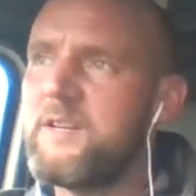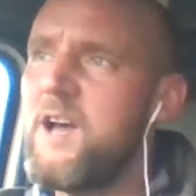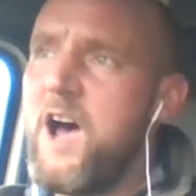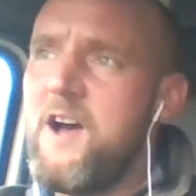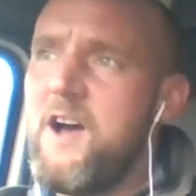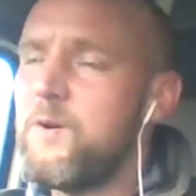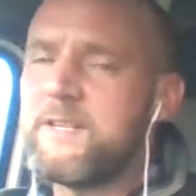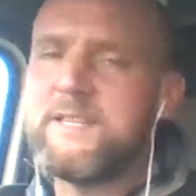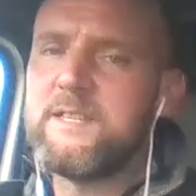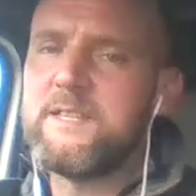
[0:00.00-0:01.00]
And I've
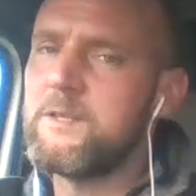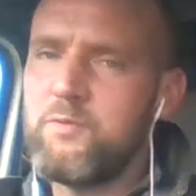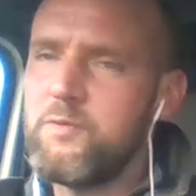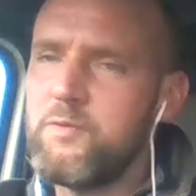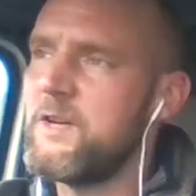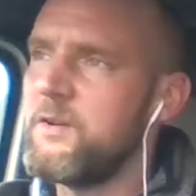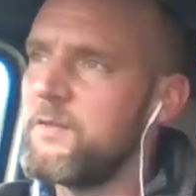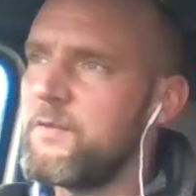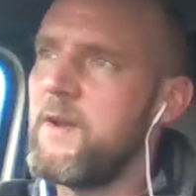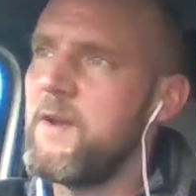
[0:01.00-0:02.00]
worked in some pretty
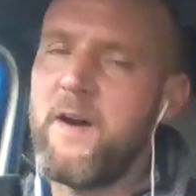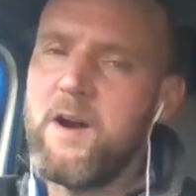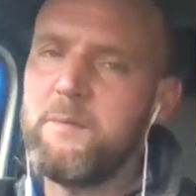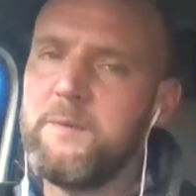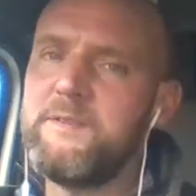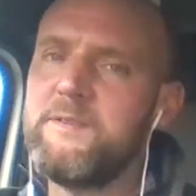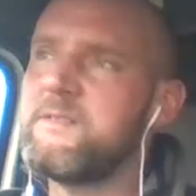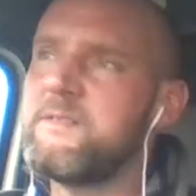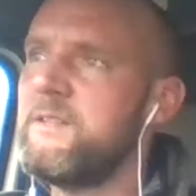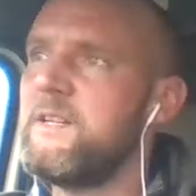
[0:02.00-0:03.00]
cutthroat environments,